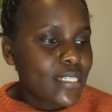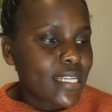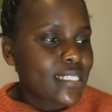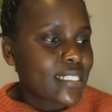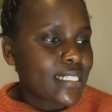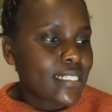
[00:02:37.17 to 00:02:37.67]

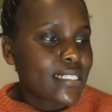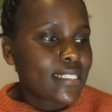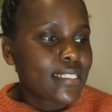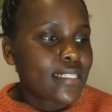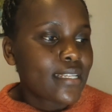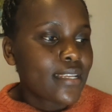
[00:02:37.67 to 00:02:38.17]
at it
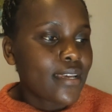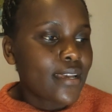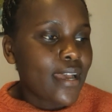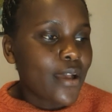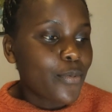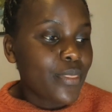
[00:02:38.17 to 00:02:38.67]

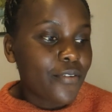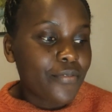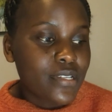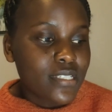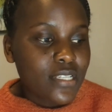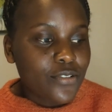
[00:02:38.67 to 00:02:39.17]
with a
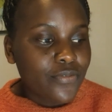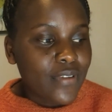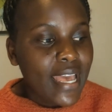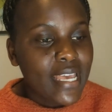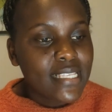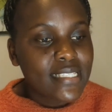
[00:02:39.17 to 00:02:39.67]
fresh set of
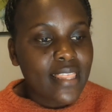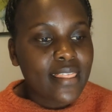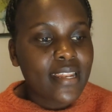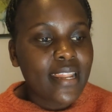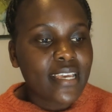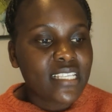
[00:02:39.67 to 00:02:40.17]
eyes, and
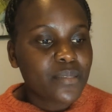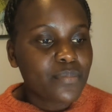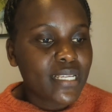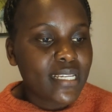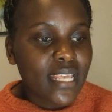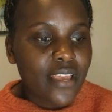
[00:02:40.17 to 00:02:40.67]
then I
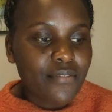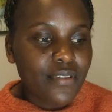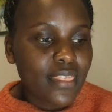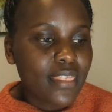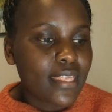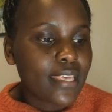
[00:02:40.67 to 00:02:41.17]
explained
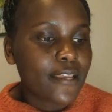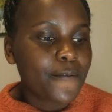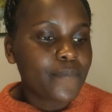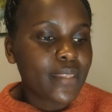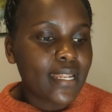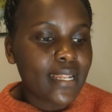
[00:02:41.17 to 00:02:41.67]

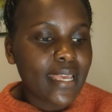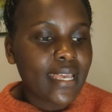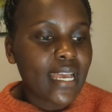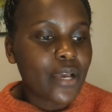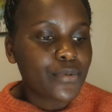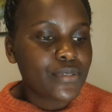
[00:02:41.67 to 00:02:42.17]
everything
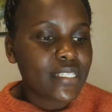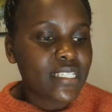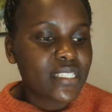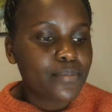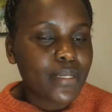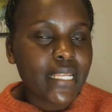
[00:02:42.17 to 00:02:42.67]
like I was
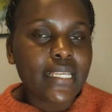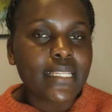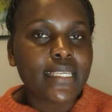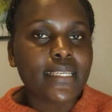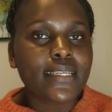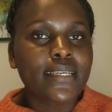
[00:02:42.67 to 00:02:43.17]

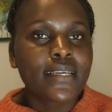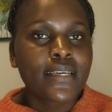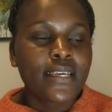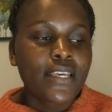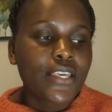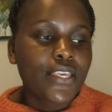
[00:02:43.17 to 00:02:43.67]
explaining,
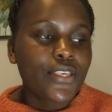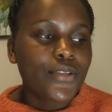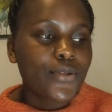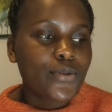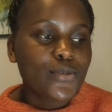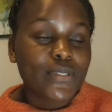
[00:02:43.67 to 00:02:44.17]

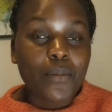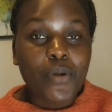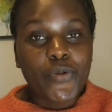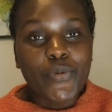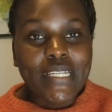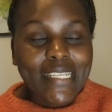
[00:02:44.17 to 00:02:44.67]
you know, to
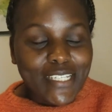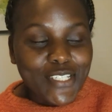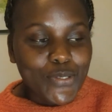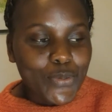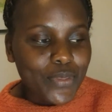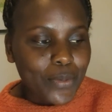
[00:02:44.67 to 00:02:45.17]
someone who
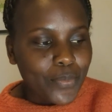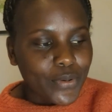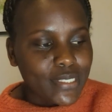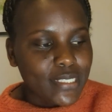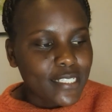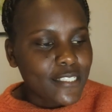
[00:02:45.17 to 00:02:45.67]
didn't know the
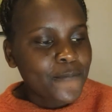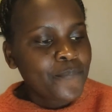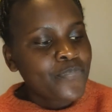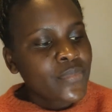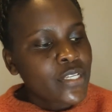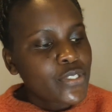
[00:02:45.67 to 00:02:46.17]
process.
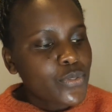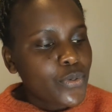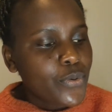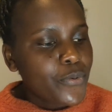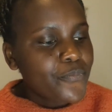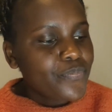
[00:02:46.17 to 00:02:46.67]

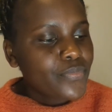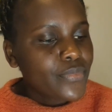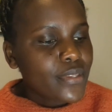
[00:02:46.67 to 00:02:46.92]
So